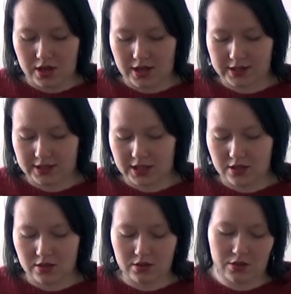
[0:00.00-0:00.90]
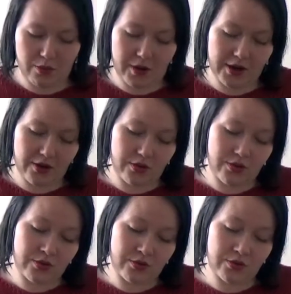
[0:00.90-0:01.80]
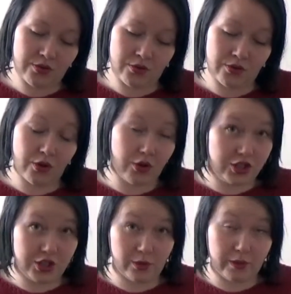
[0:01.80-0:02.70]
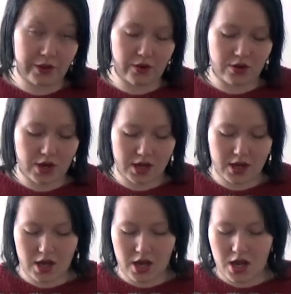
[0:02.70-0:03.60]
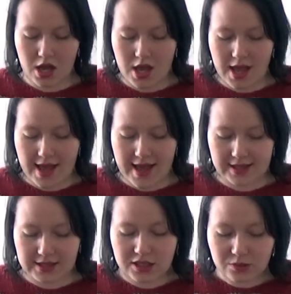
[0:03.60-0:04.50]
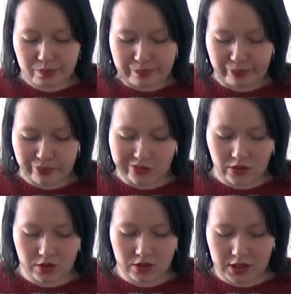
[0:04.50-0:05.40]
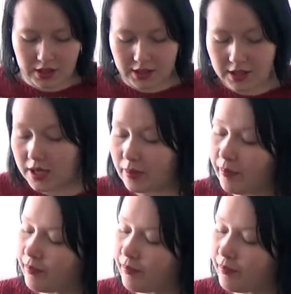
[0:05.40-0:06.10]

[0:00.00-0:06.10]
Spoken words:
as the pattern, original pattern has. And yeah,